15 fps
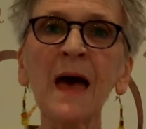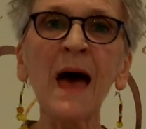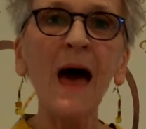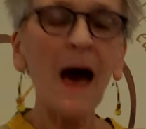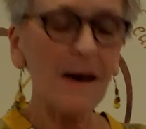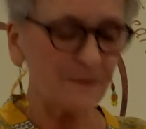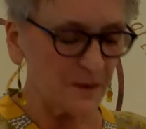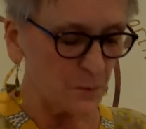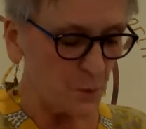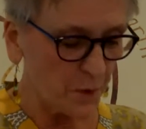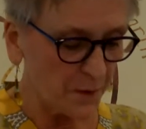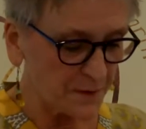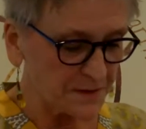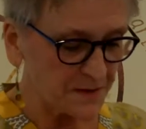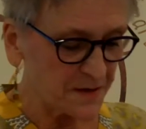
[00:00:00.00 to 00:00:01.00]
Having
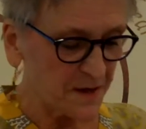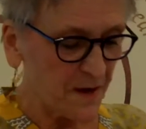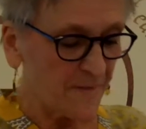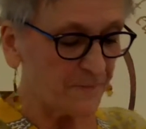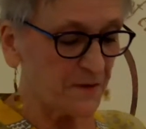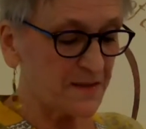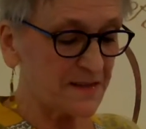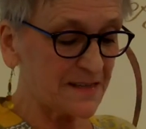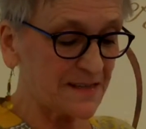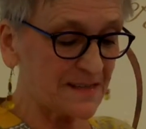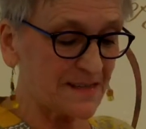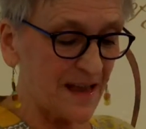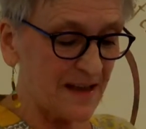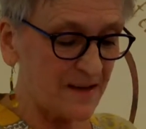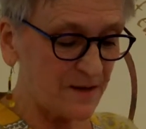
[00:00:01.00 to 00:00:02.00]
worked for the
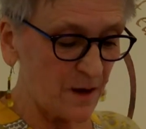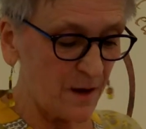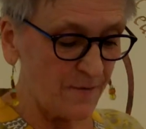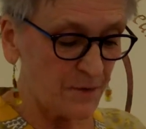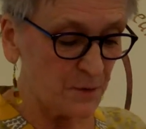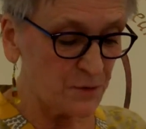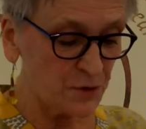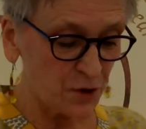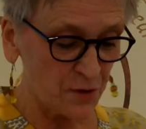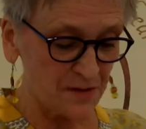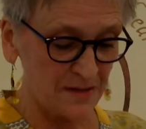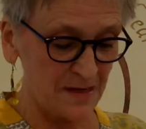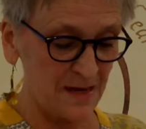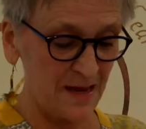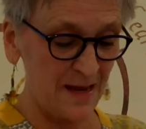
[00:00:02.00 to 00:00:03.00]
state of New
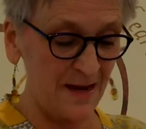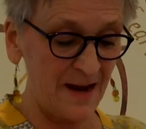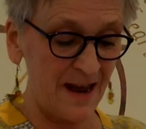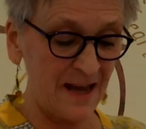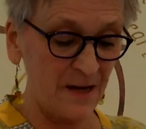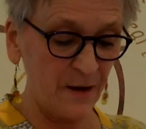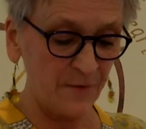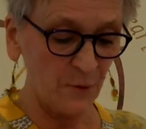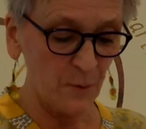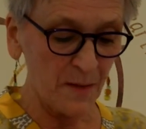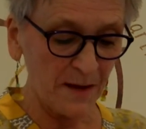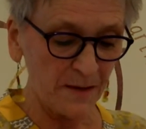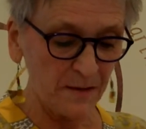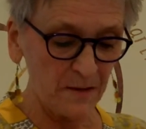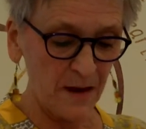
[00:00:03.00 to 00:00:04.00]
Jersey in a
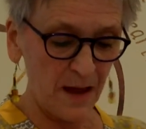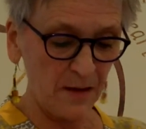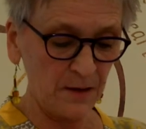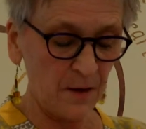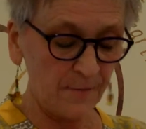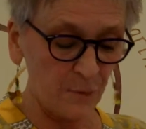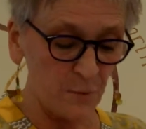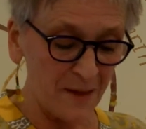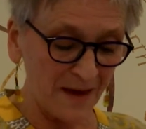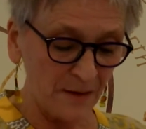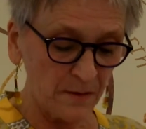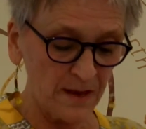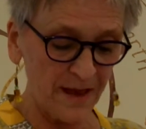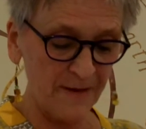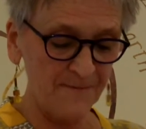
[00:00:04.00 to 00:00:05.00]

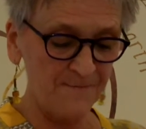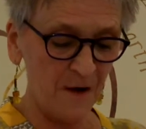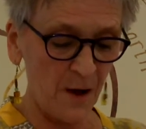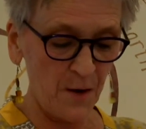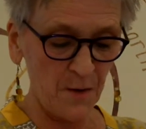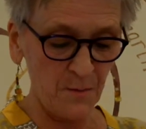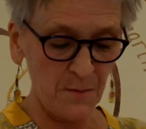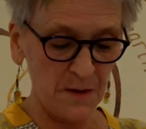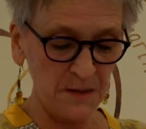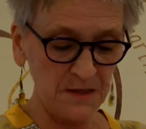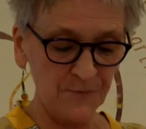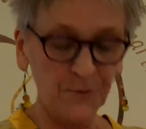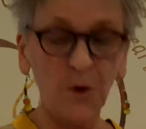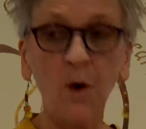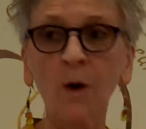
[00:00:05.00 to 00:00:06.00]
governmental environment
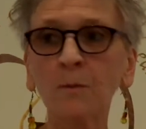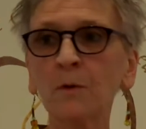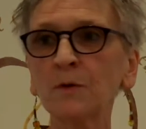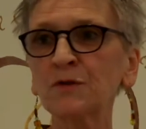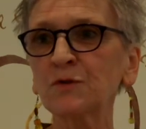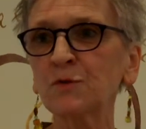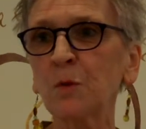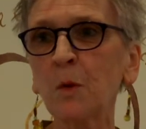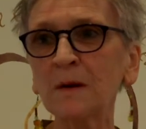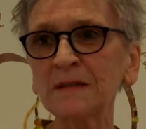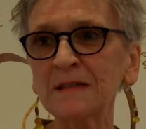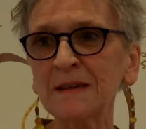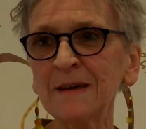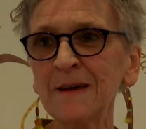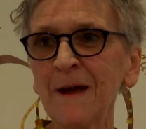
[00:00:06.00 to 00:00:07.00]
for almost
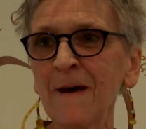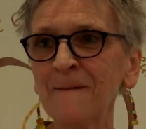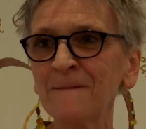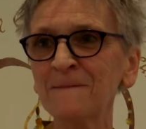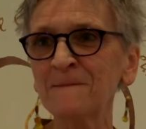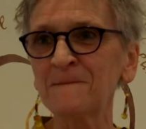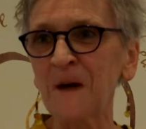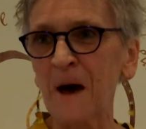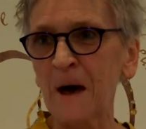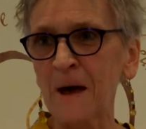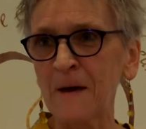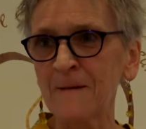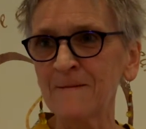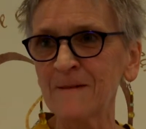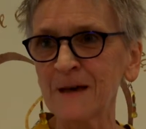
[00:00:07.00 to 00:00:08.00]
25
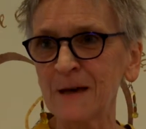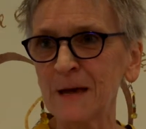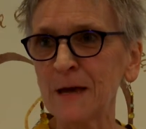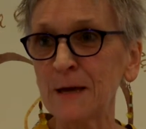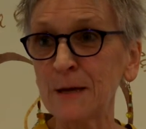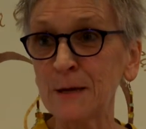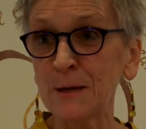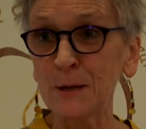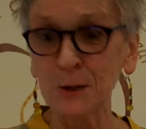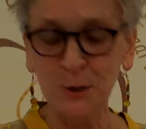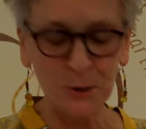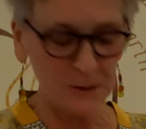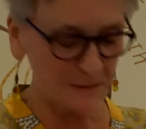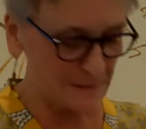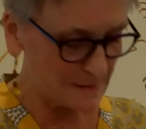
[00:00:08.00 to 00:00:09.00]

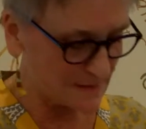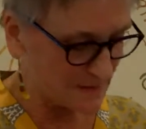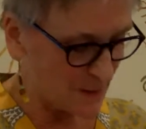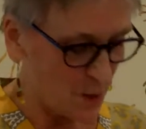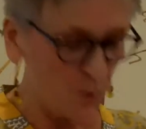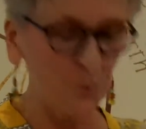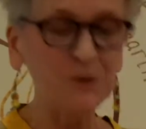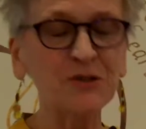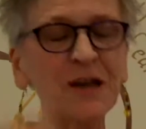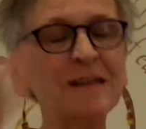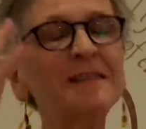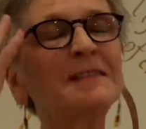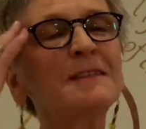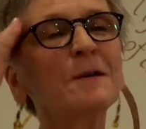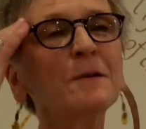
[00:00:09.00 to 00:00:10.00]
years, which I
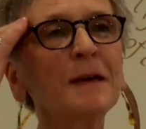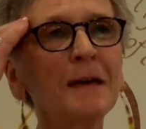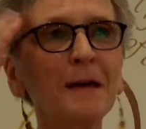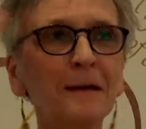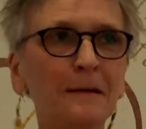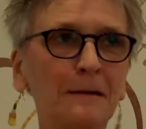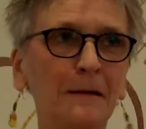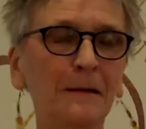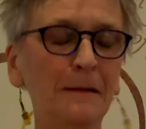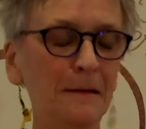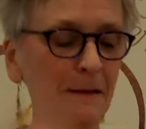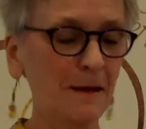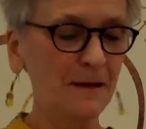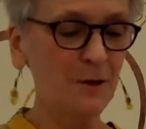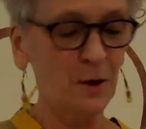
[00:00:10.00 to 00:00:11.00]
still can't,
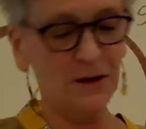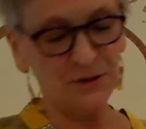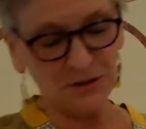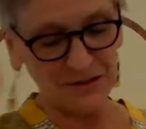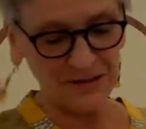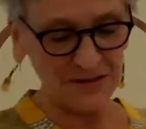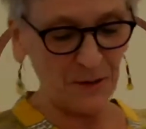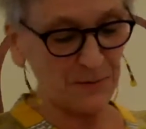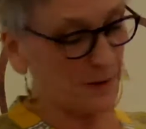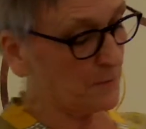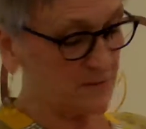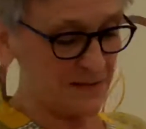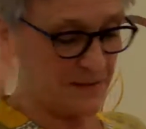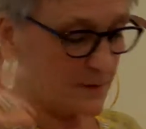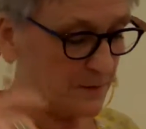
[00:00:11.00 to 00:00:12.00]
I'm
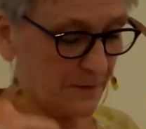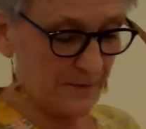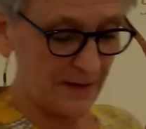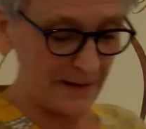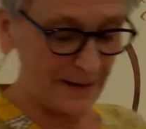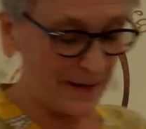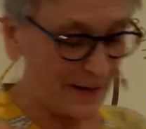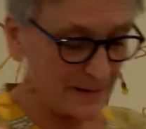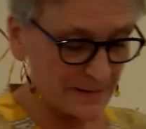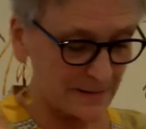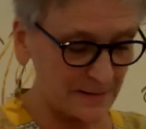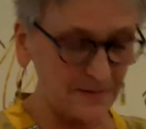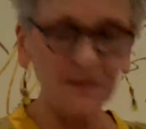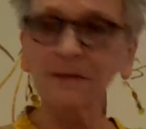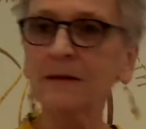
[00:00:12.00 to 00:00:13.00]
still living in
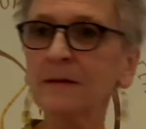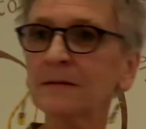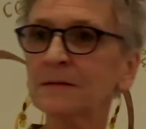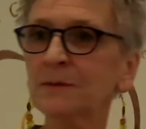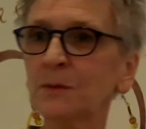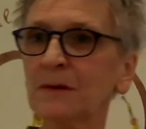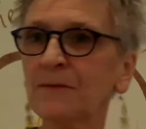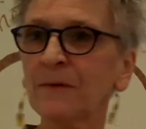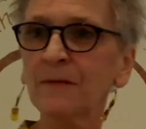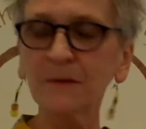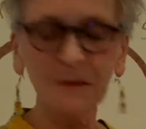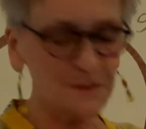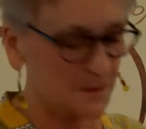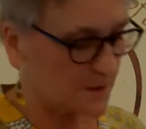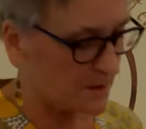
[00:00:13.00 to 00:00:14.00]
Kansas, 25
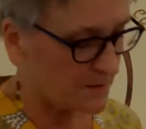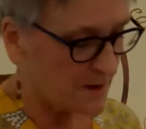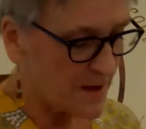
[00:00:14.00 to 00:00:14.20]
years ago,